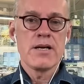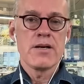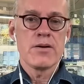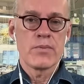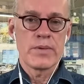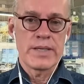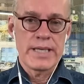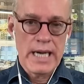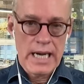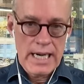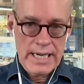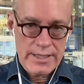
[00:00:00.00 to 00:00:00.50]

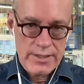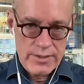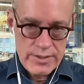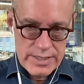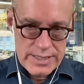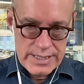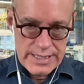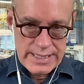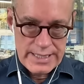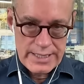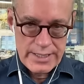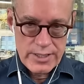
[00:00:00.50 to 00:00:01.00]
We hire a
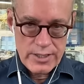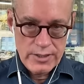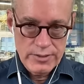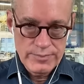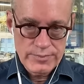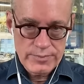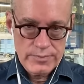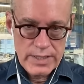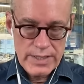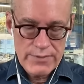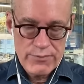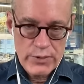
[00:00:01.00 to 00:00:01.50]
CEO
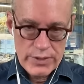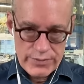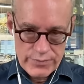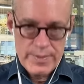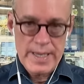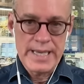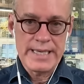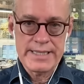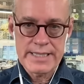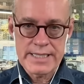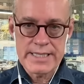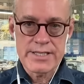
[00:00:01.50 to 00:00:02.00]
if we've
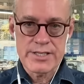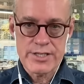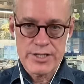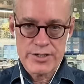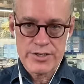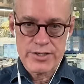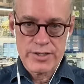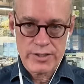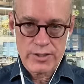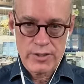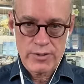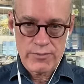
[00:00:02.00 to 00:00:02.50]
made the
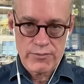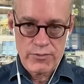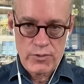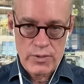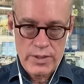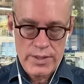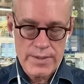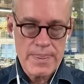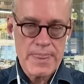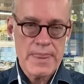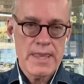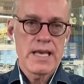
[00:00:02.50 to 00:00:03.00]
decision to go
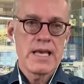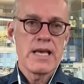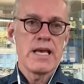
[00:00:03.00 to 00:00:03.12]
forward.